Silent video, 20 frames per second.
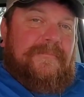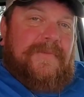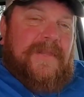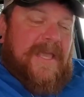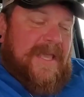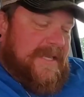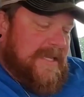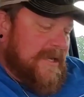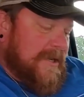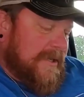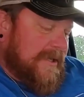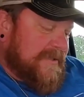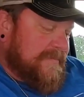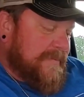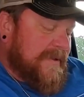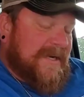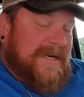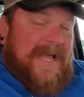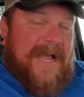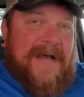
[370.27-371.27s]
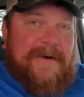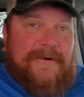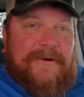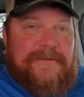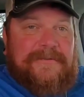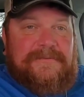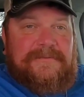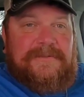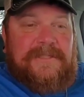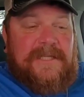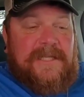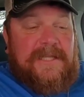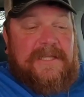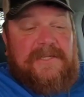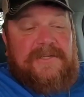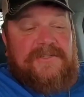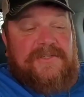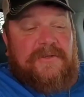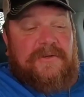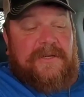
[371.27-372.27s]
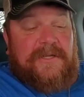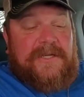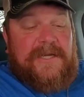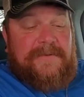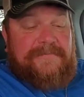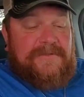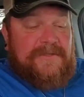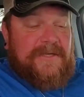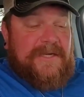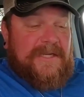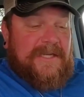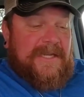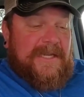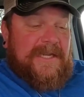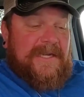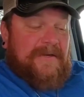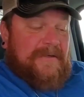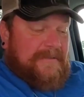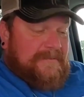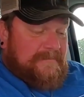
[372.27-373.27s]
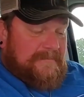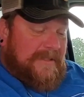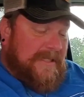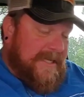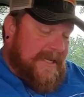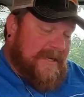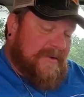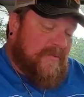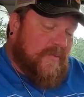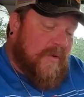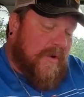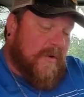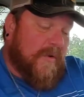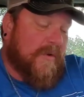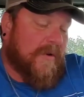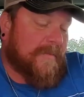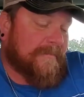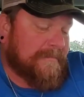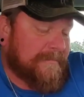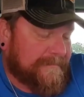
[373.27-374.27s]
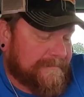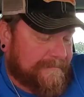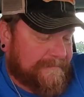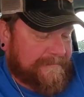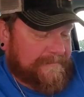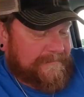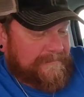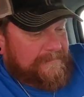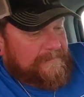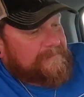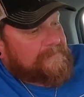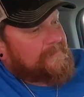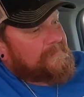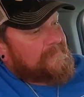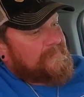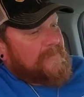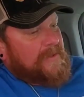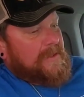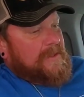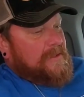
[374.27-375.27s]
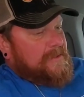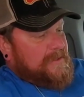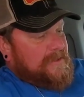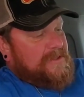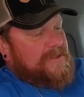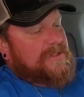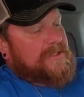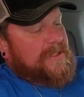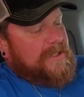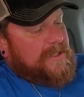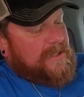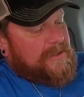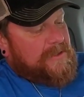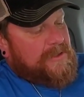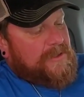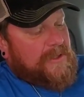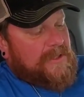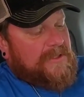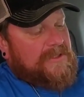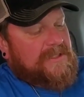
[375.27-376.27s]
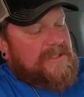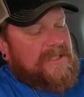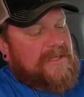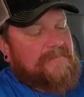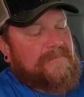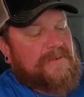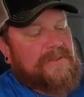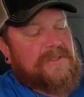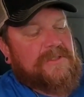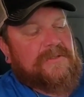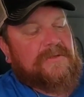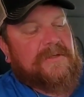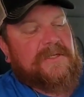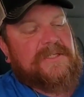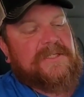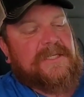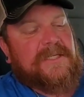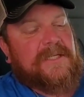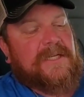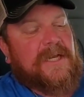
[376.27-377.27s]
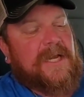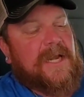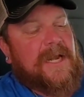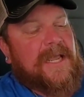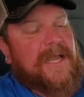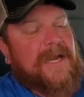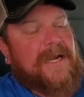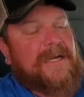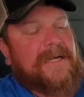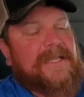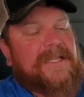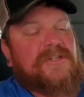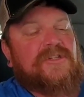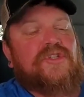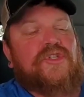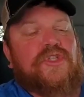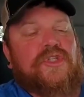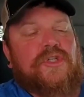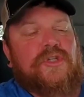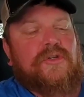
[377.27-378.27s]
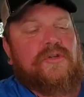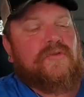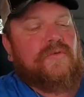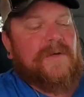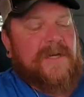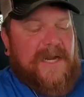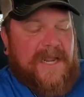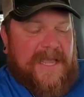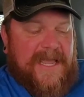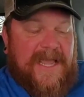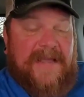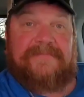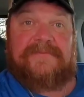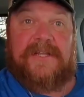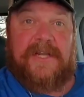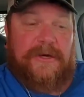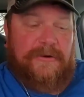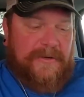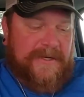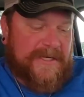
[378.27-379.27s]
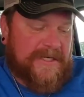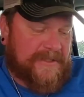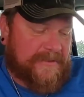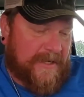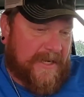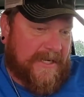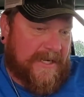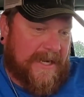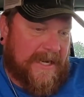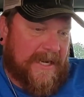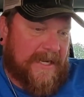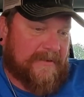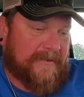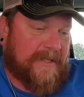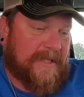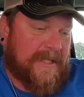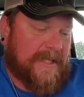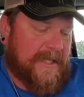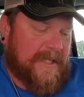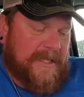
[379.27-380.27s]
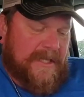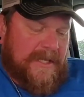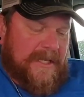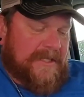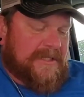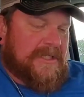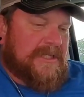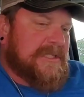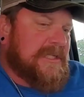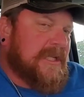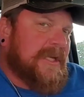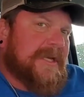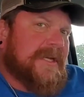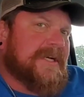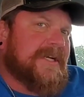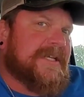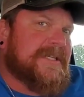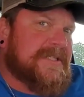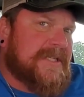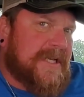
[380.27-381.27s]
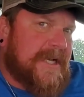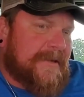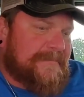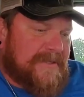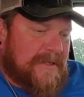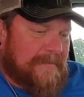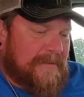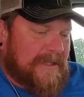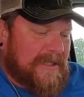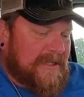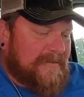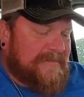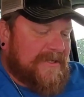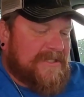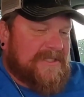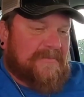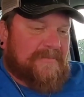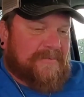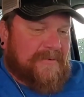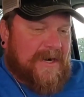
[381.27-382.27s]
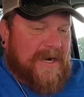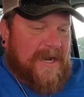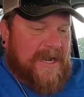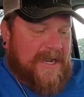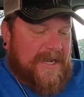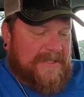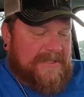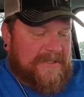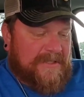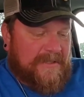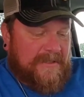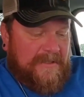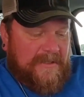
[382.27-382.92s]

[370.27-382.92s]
Hey y'all, it's been an hour. So the cups are in here getting warm. Let's see, the truck's temperature is at 92.5 degrees right now. And just looking at these cups, I'm a little bit surprised.